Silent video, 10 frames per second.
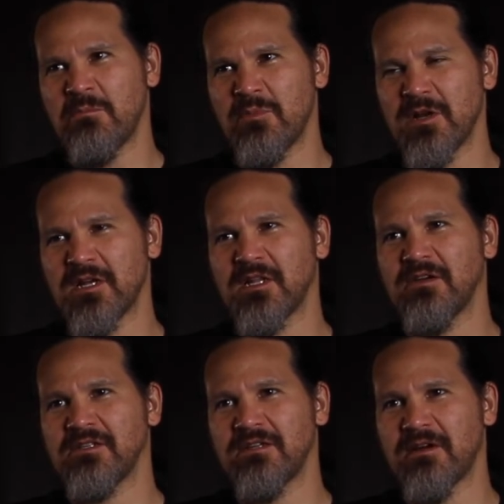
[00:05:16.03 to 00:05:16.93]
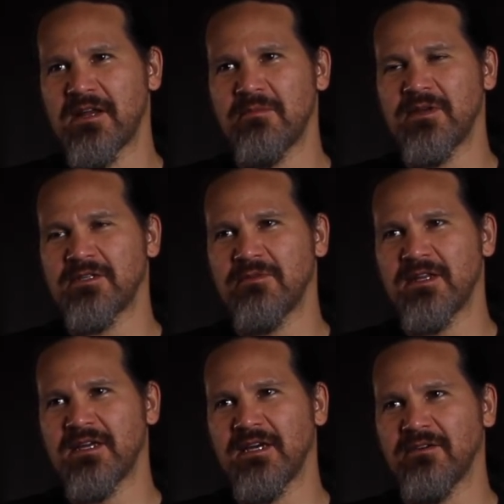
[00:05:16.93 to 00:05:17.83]
Pretty closely right in
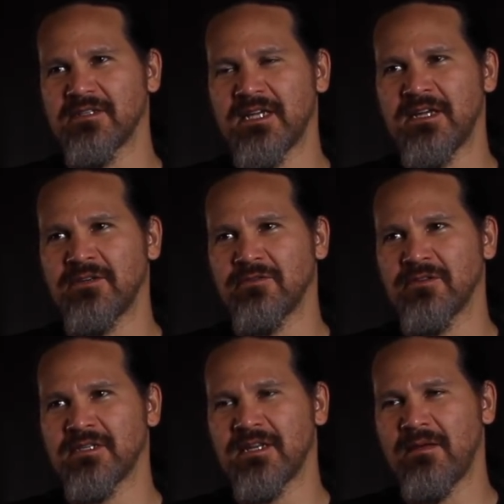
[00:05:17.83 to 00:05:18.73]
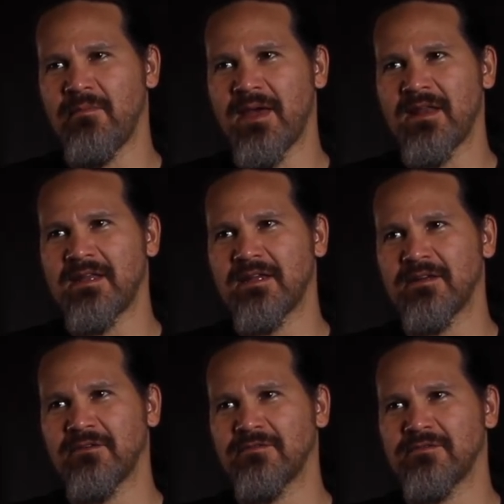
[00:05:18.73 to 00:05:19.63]
between the Hells Angels and the
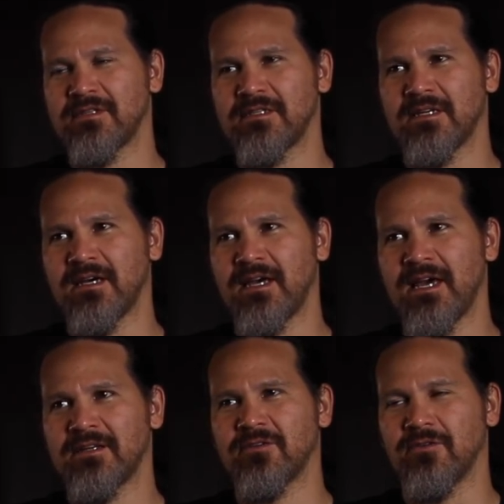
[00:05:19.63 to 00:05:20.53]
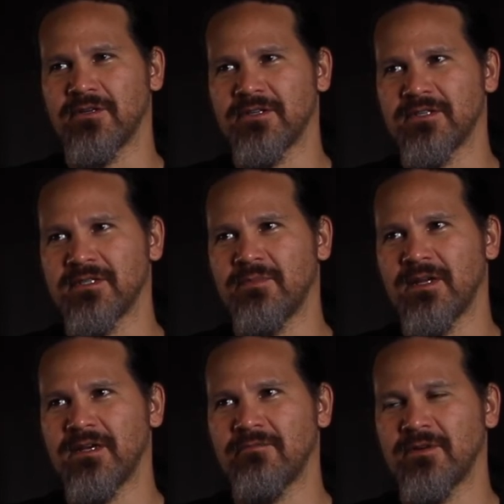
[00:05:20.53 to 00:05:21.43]
Banditos headquarters,
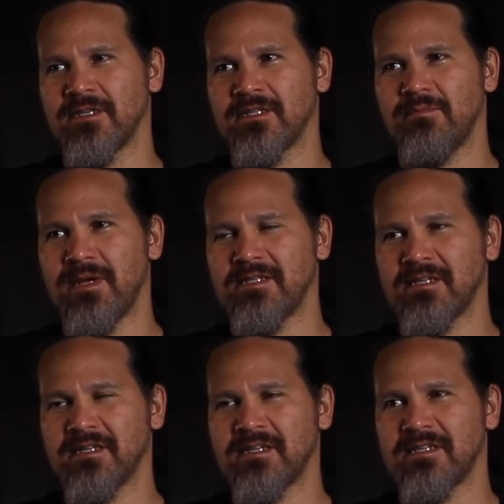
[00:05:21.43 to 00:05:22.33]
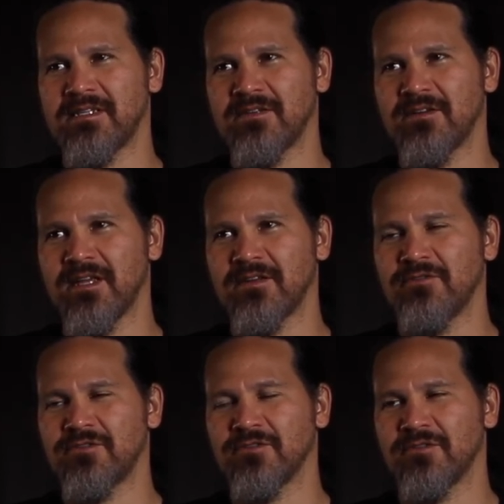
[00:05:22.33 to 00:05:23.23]
but it was basically considered like
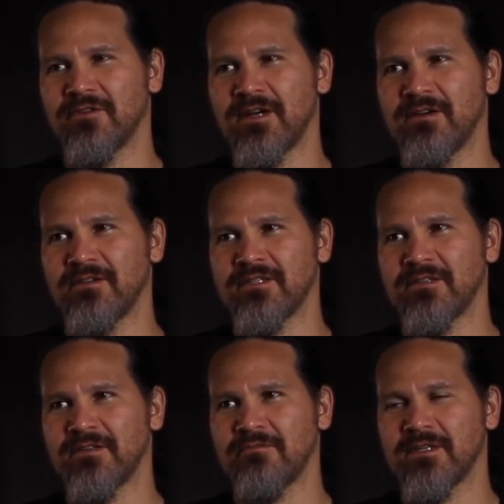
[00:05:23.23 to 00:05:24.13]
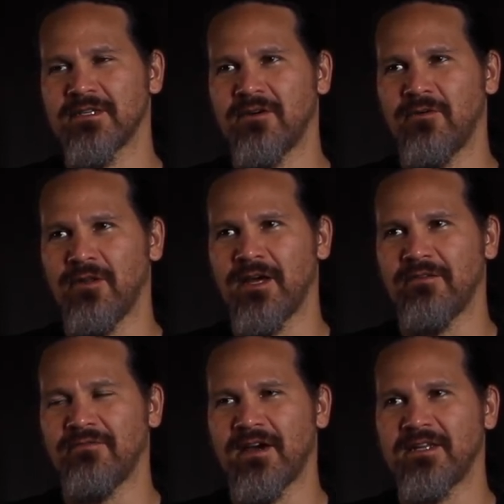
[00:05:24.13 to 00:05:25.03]
neutral ground, so there wasn't a whole lot
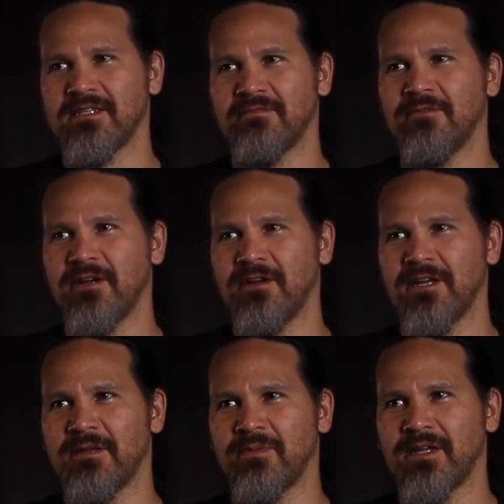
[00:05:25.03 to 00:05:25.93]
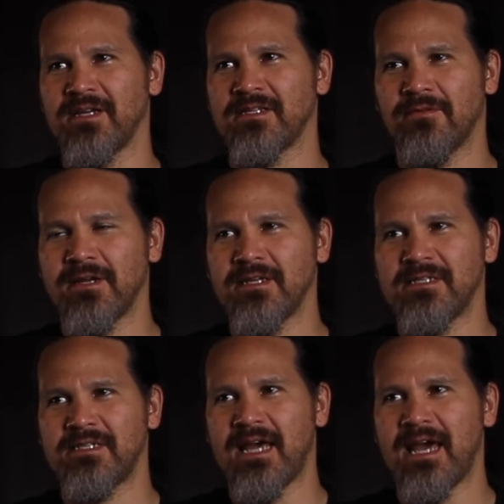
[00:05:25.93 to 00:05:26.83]
of fights that went on in the place. Frankie's
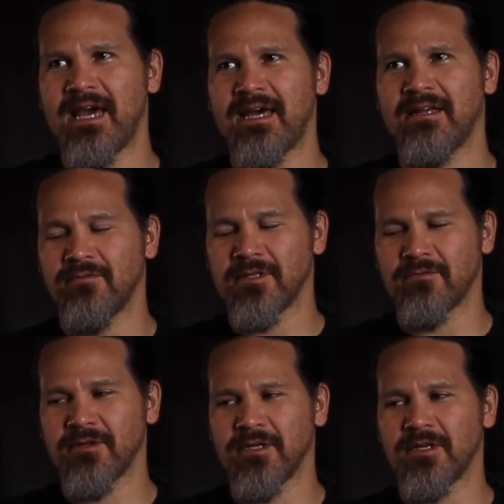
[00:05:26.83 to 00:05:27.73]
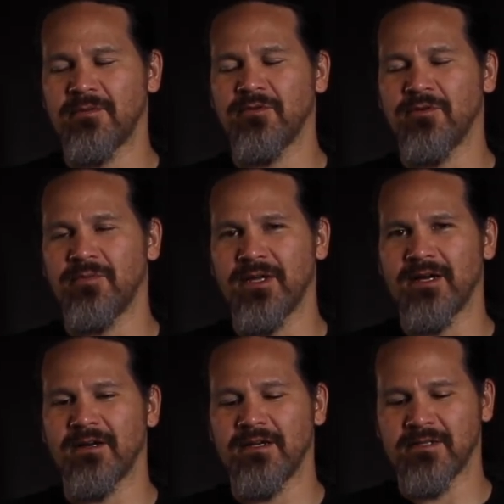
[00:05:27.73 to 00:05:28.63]
dad was a really good pool
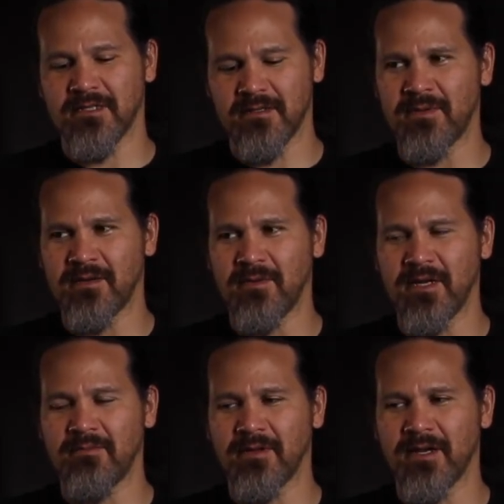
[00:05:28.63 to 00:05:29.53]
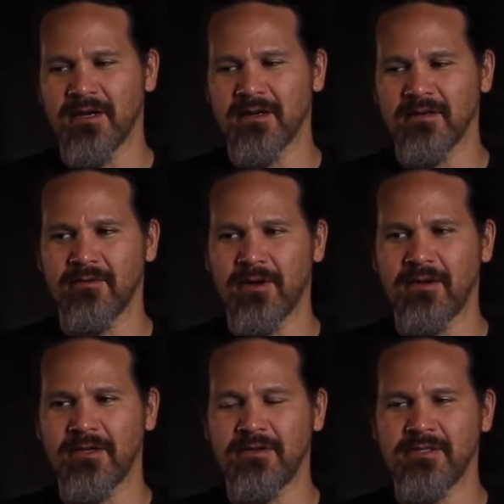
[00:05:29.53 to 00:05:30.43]
player. He was a big money player
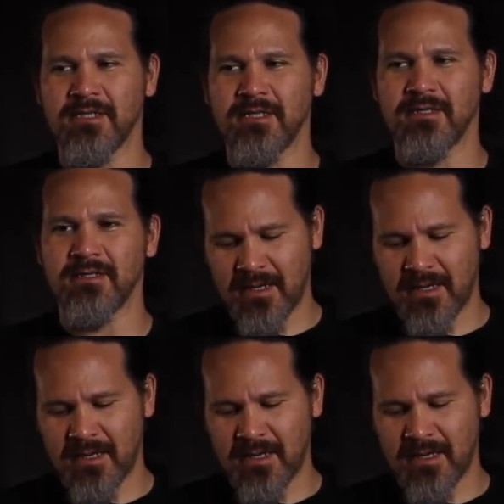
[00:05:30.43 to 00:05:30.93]
around Houston.